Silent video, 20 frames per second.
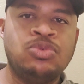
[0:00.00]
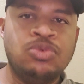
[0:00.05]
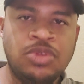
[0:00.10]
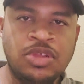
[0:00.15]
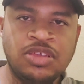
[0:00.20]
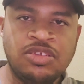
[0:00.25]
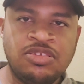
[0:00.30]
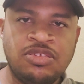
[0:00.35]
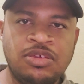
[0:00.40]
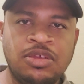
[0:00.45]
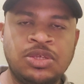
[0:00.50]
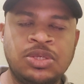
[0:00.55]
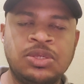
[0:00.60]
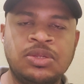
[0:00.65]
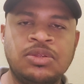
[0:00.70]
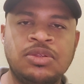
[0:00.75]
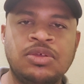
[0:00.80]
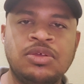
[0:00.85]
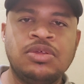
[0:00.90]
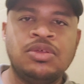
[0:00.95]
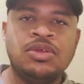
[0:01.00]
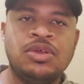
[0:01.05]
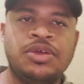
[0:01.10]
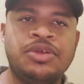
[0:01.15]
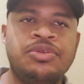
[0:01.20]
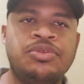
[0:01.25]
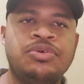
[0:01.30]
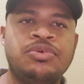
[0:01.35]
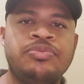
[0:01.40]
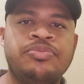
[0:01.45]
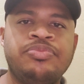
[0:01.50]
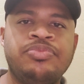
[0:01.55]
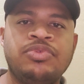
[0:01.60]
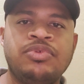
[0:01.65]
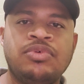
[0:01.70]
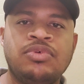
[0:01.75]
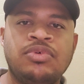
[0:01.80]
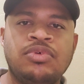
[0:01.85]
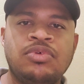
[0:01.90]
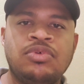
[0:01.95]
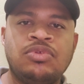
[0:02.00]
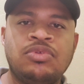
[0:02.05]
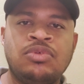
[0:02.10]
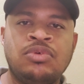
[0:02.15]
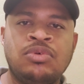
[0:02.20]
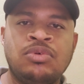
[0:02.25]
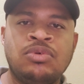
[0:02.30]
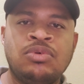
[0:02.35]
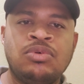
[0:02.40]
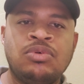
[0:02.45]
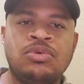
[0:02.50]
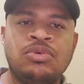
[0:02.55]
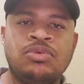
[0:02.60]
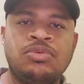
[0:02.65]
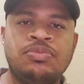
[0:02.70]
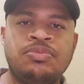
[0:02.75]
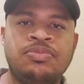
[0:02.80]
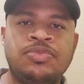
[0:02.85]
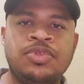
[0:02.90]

today's session, you know. So